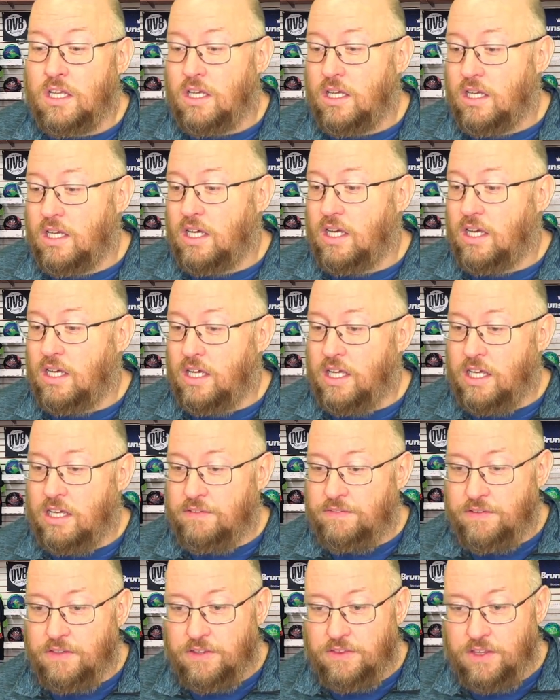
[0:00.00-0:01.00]

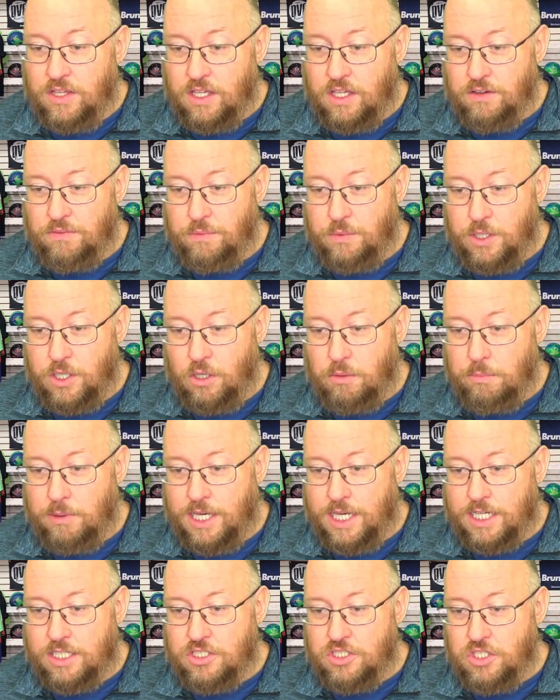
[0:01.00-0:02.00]
If we go
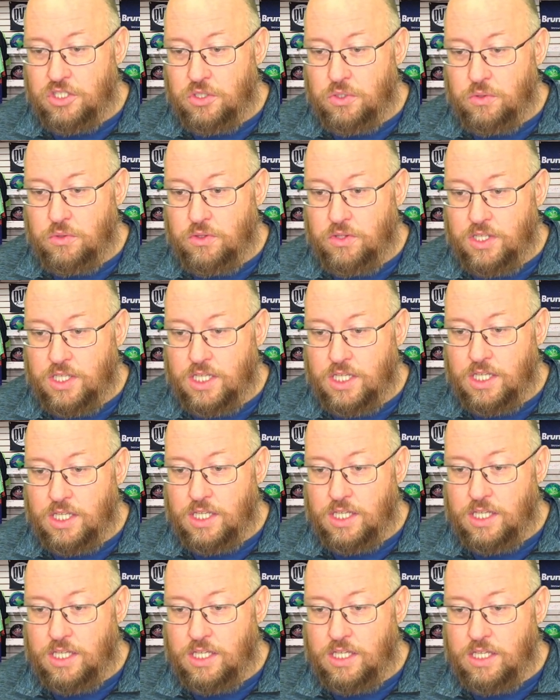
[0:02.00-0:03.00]
back to
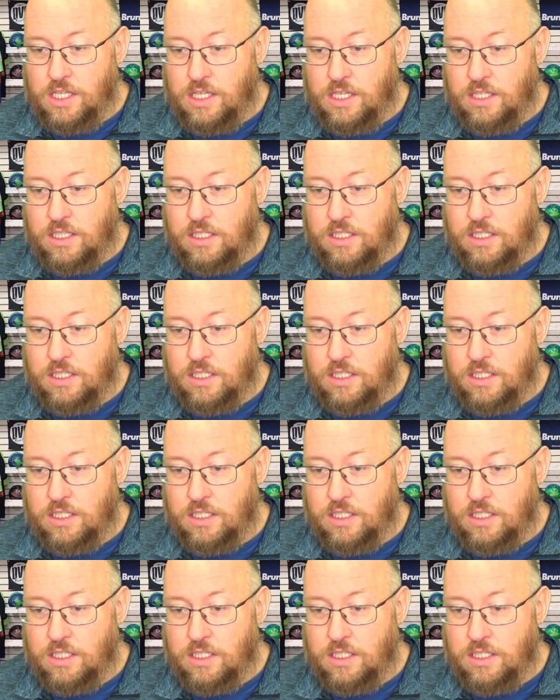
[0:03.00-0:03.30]
the